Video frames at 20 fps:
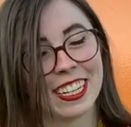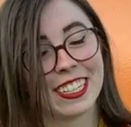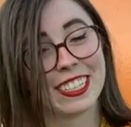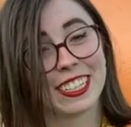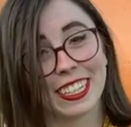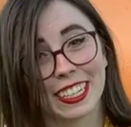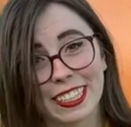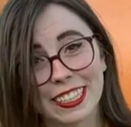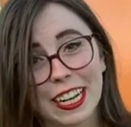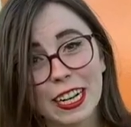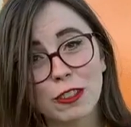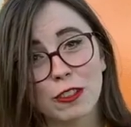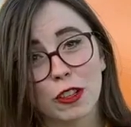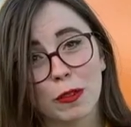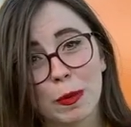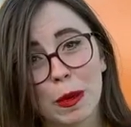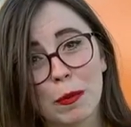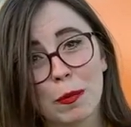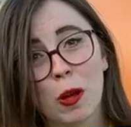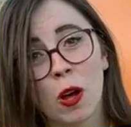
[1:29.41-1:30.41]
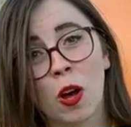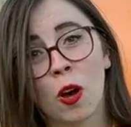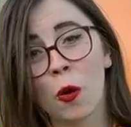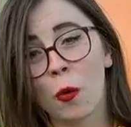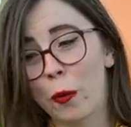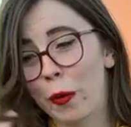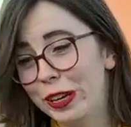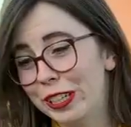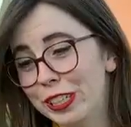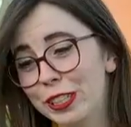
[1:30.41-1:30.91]
to connect with people
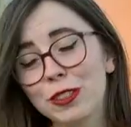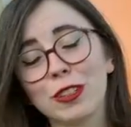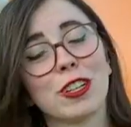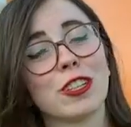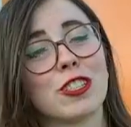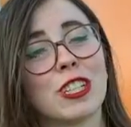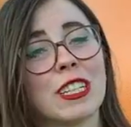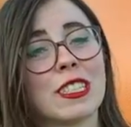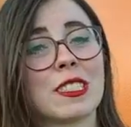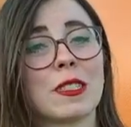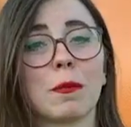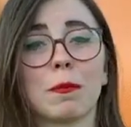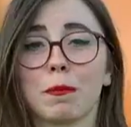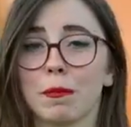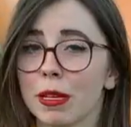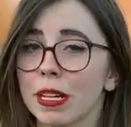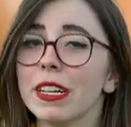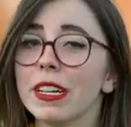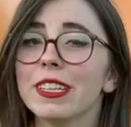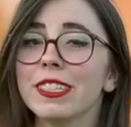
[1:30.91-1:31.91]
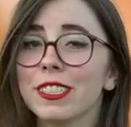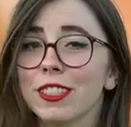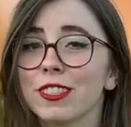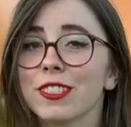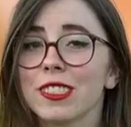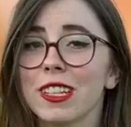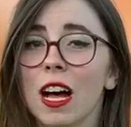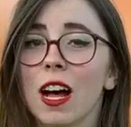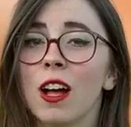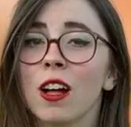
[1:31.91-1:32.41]
when you're just being
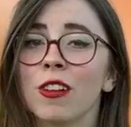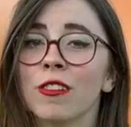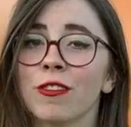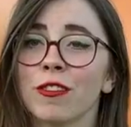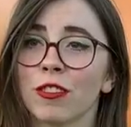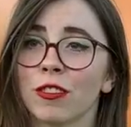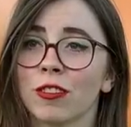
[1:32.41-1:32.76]
yourself